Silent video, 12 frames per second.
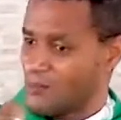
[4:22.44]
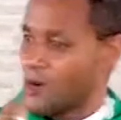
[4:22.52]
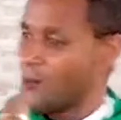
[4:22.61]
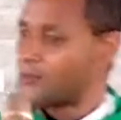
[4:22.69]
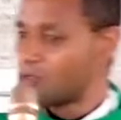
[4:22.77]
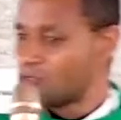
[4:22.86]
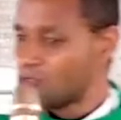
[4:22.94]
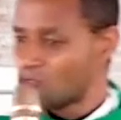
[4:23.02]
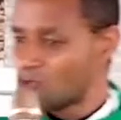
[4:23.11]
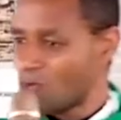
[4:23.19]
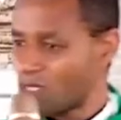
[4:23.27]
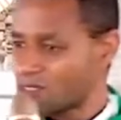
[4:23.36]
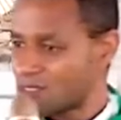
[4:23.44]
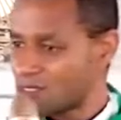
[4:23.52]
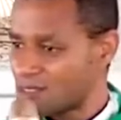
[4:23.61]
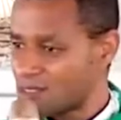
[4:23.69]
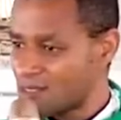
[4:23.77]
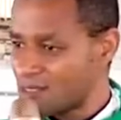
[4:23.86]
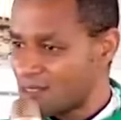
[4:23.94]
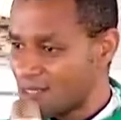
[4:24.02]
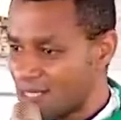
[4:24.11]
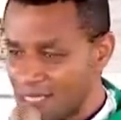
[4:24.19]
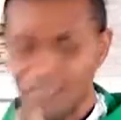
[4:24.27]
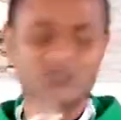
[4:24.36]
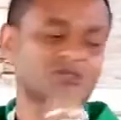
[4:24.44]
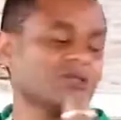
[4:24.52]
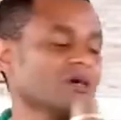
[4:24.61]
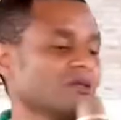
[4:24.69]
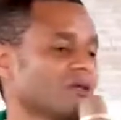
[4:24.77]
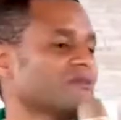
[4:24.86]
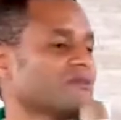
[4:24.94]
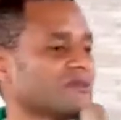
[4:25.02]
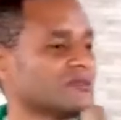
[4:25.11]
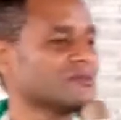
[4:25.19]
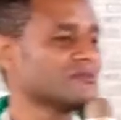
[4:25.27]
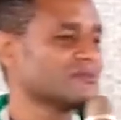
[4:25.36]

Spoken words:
but produce what? Little or nothing.